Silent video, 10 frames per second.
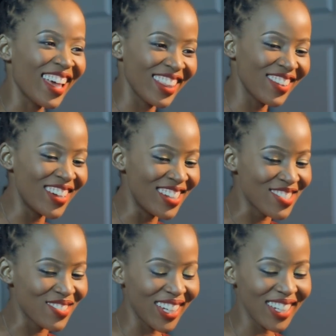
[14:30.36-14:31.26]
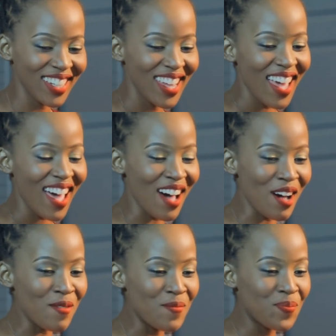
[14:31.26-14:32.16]
Yeah, that one is weird.
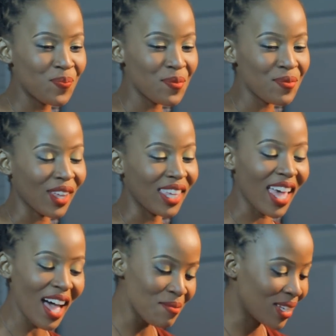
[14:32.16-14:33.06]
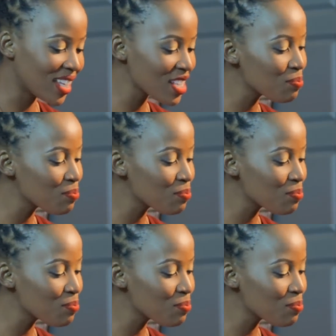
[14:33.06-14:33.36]
Yeah, man,